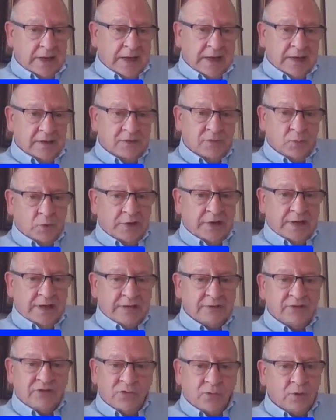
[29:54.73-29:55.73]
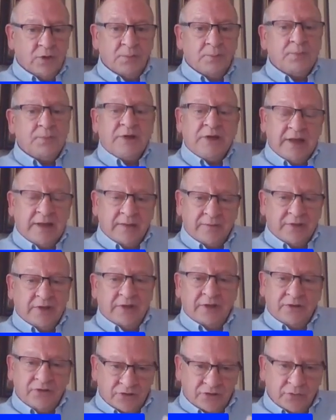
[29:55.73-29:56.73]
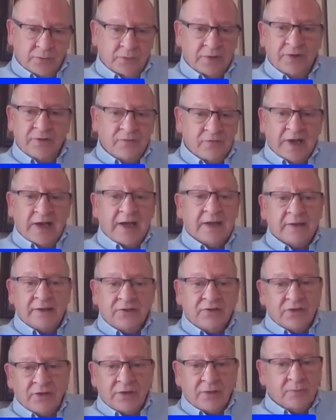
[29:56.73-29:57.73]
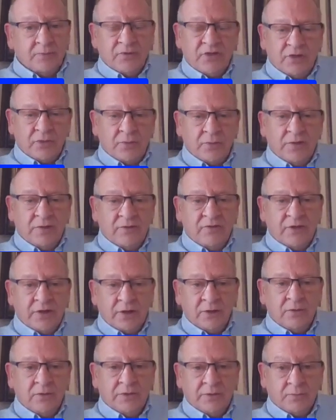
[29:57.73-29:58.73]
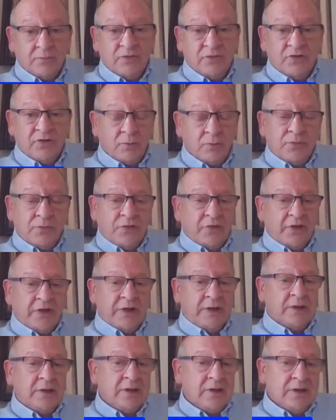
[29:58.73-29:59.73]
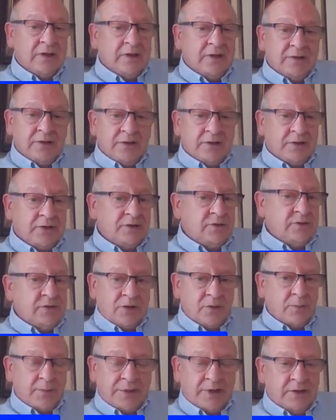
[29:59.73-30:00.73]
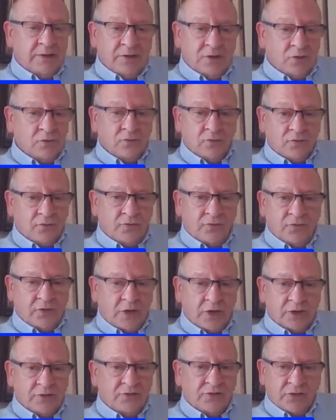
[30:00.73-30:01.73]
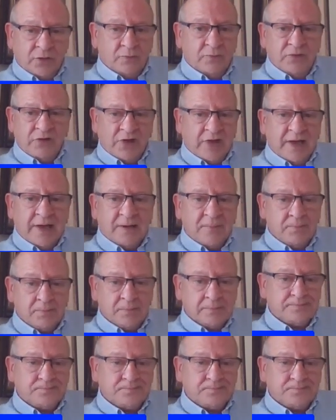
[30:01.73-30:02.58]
and we had to update these, to revise them, to review them, something that had not been done for some time.